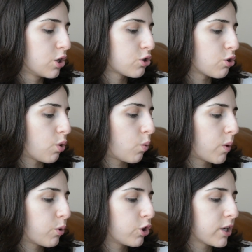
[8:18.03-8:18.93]
So
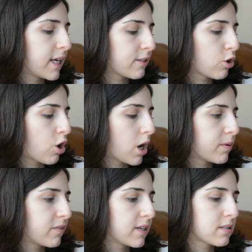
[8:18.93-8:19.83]
when we're looking at the carb
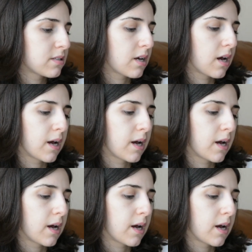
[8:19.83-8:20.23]
of this,